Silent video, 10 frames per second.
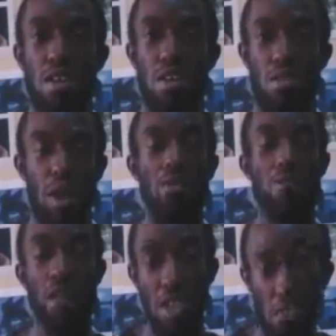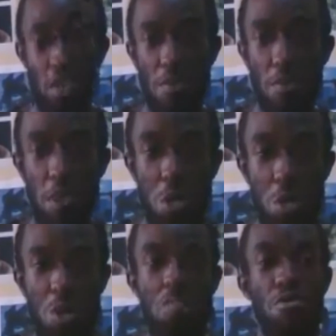So I will give him the
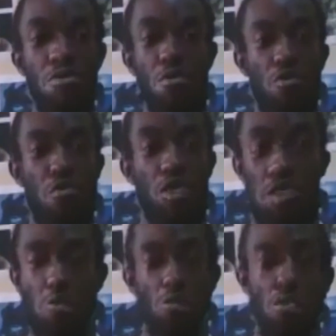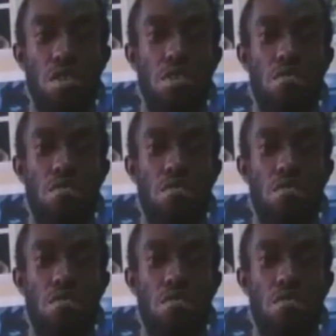job to do for me the wound.